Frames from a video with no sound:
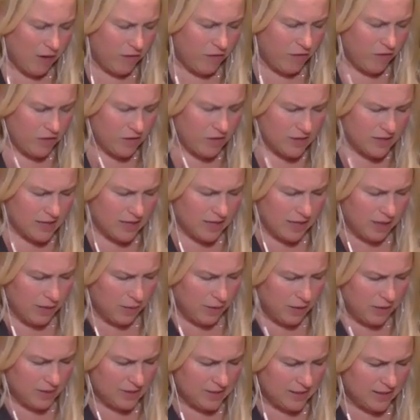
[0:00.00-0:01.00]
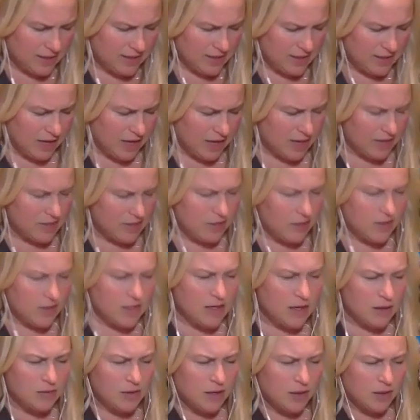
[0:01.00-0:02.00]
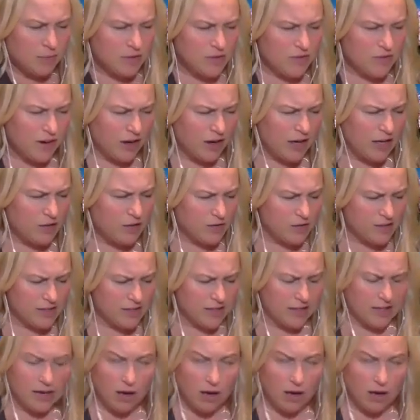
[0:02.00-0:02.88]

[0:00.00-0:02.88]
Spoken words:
first thing I want to say is it was very interesting.